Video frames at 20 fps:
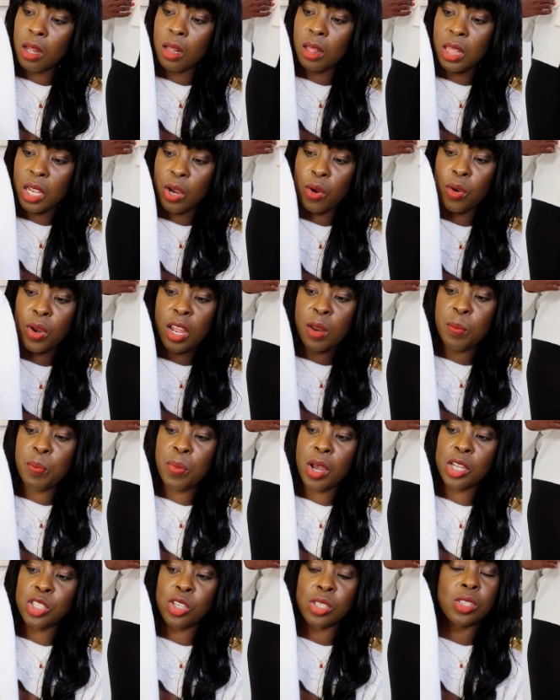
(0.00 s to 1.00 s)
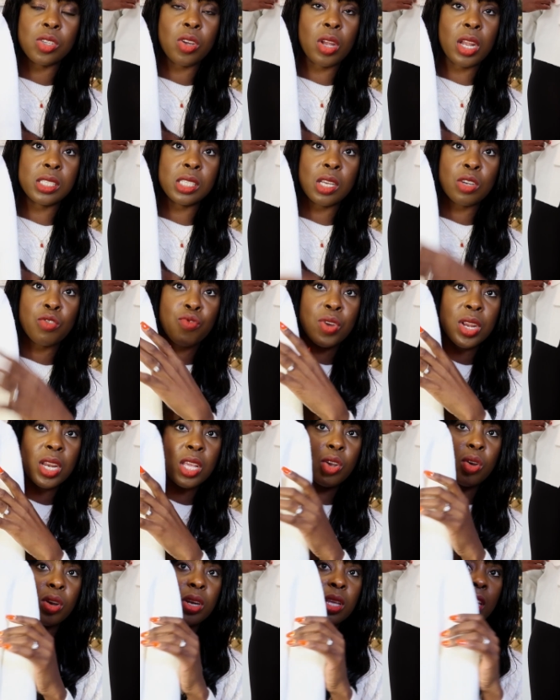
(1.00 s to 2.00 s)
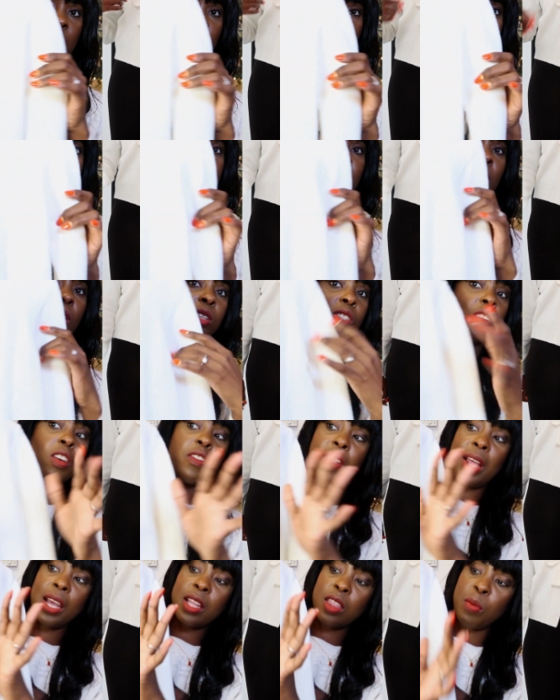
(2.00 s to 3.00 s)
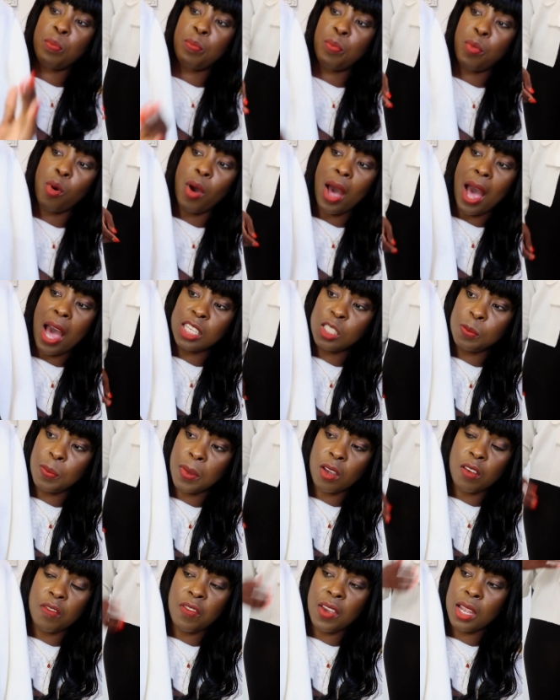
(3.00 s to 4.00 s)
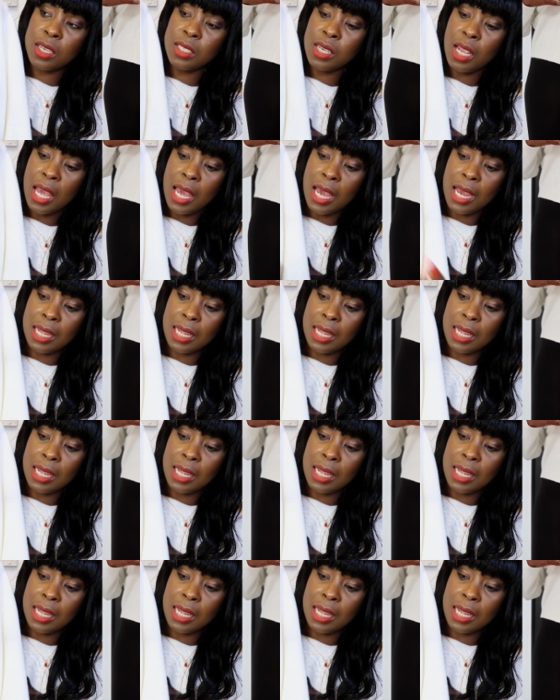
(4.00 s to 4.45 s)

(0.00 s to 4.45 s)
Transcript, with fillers: layer it but i just thought it's a really good gift because of like the bow aspect of it